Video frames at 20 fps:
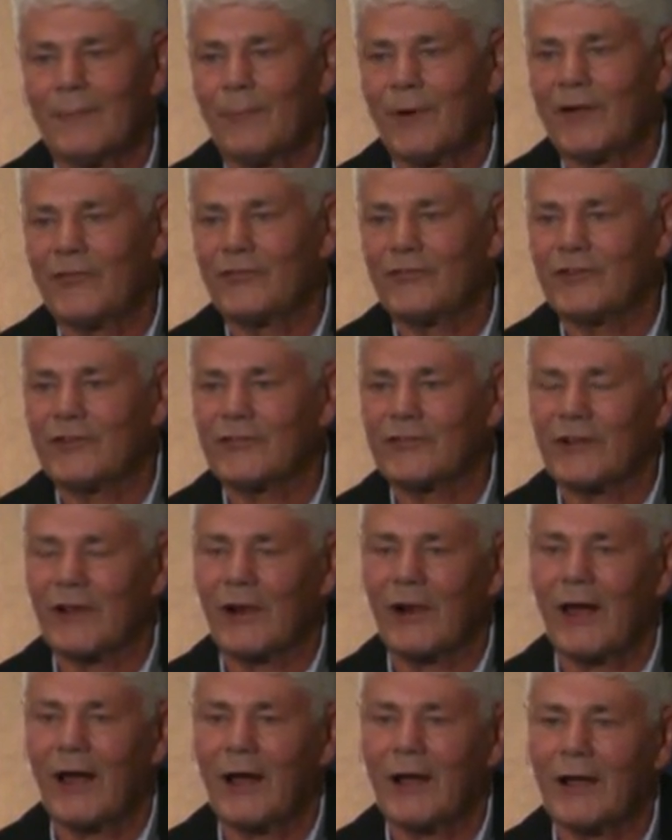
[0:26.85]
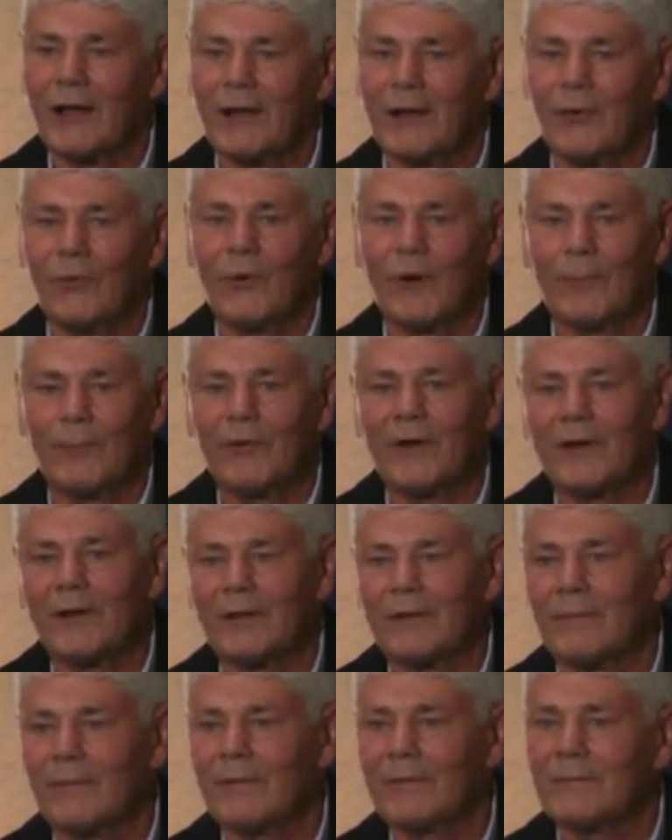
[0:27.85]
By 6 o'clock, I go up and
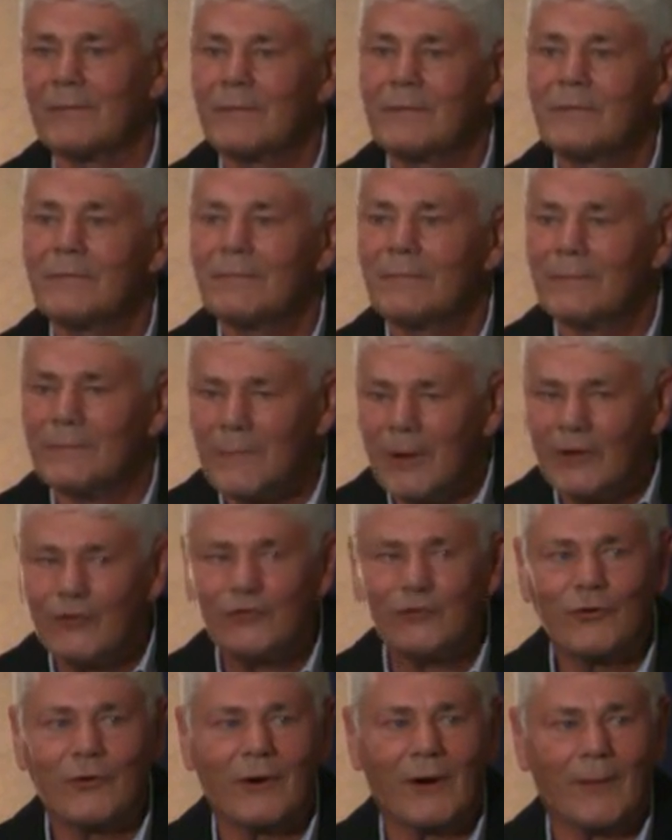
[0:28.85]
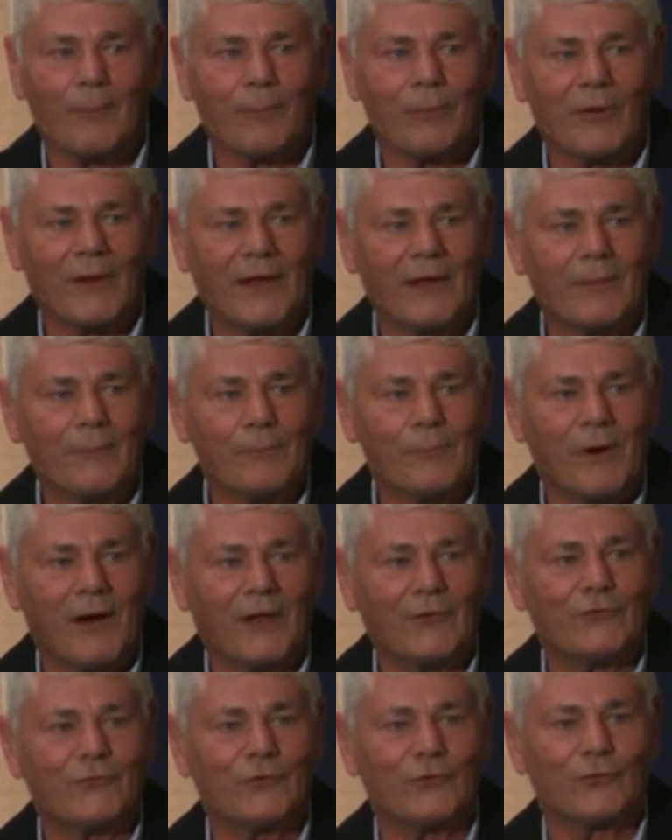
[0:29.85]
I make sure our plant in
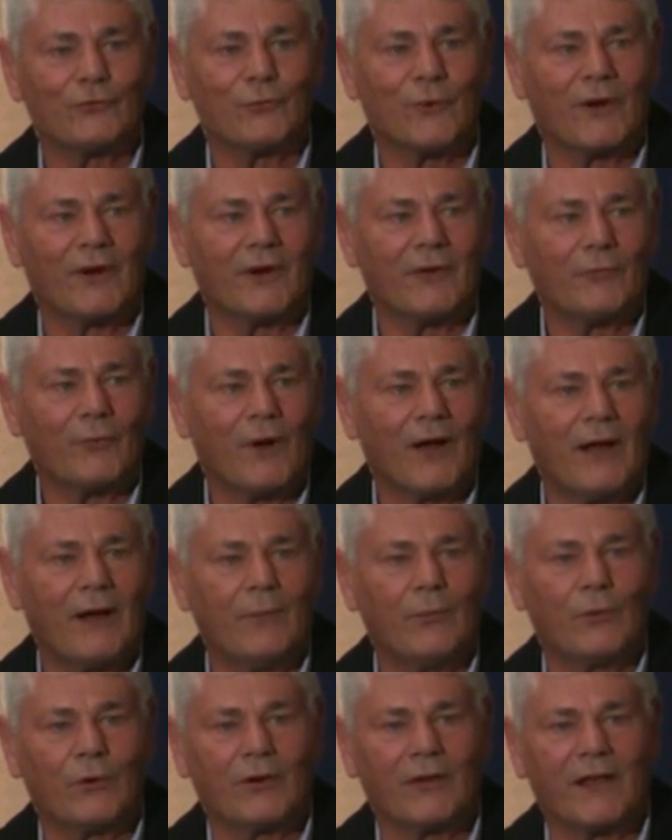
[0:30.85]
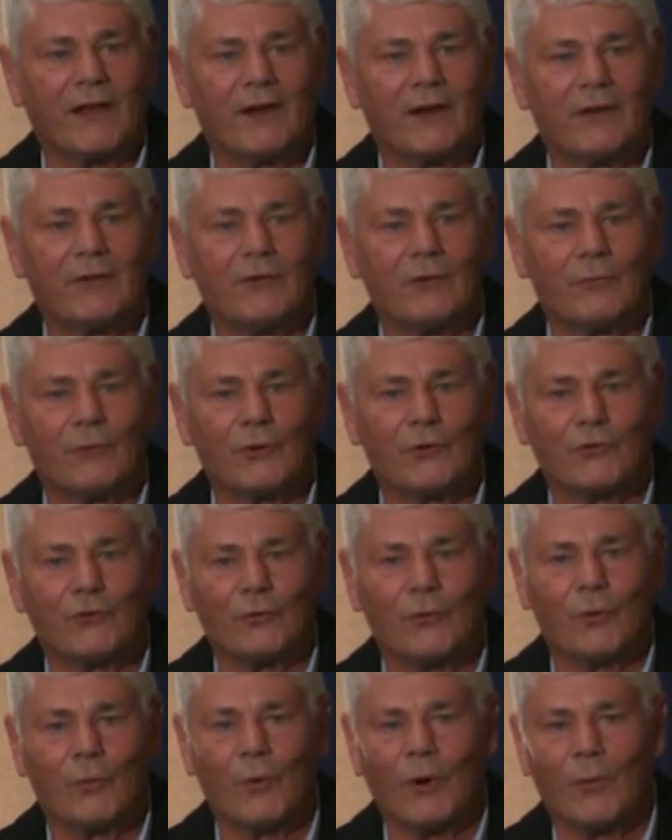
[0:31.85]
Pottsville is running right. We're
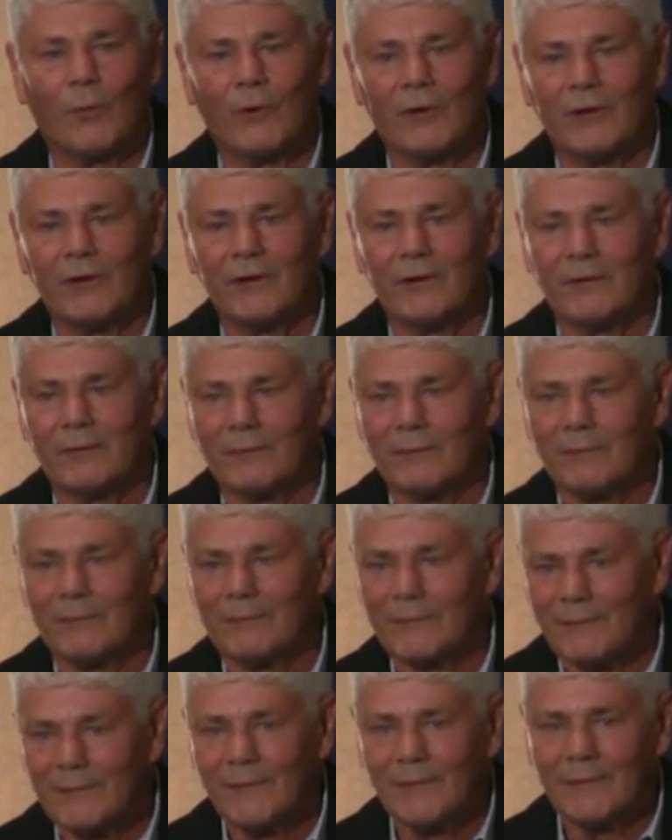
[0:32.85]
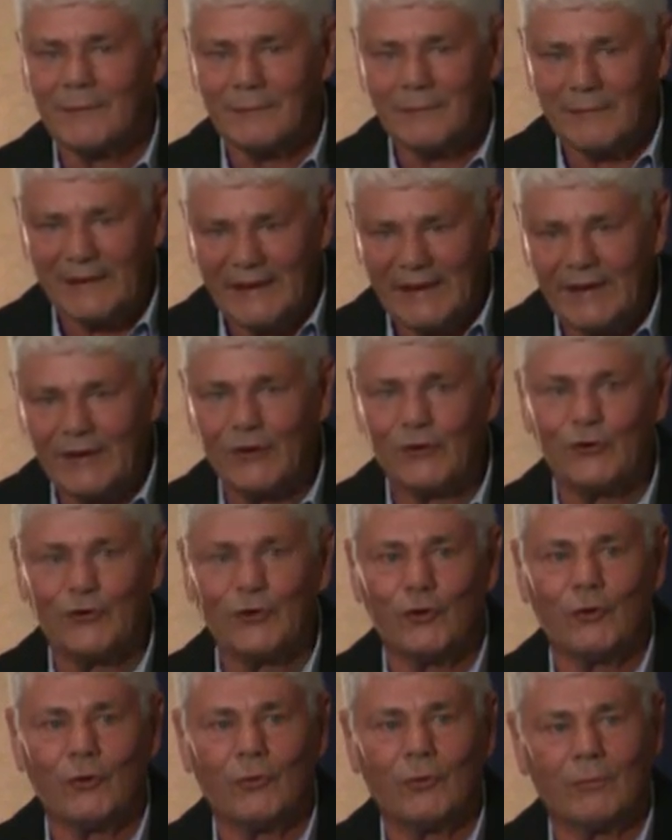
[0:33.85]
doing what we need to
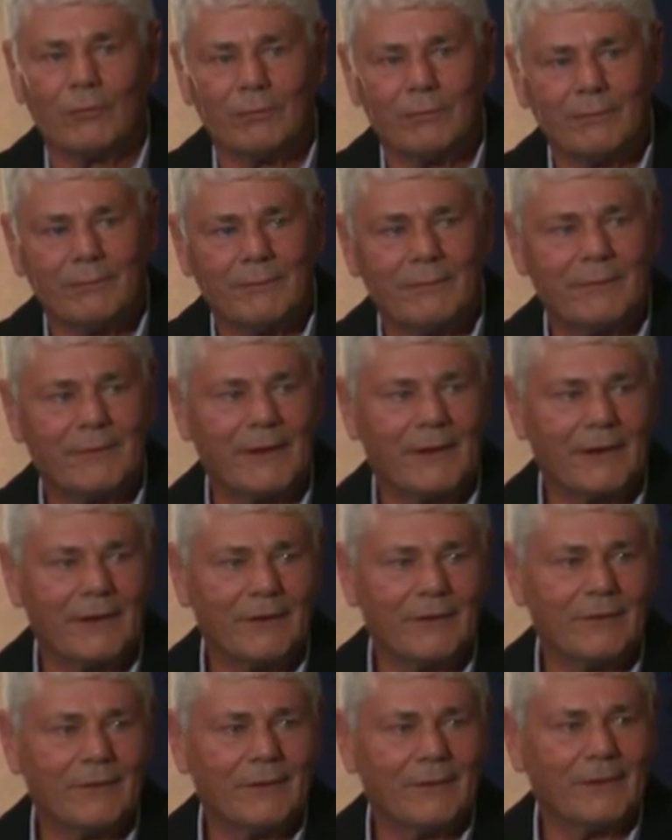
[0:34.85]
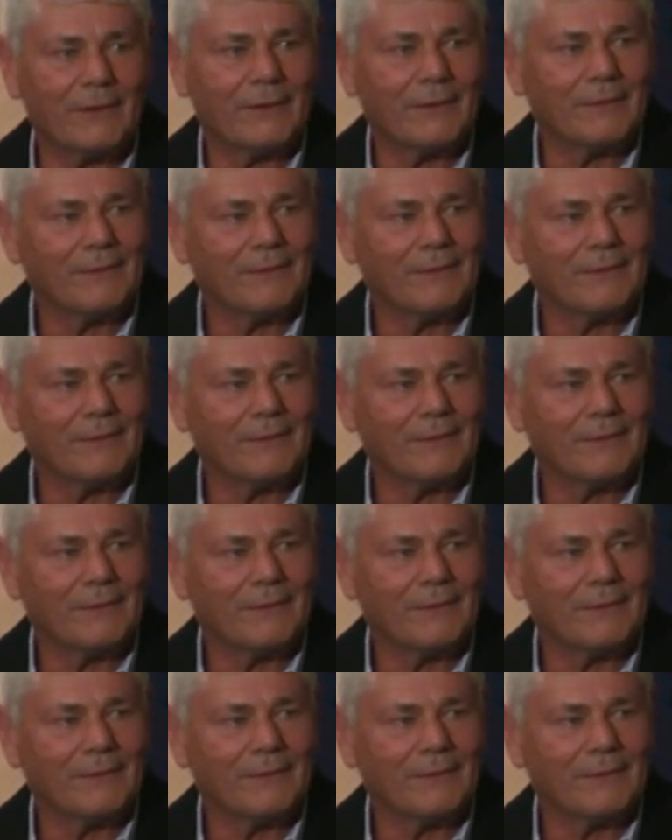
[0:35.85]
do, getting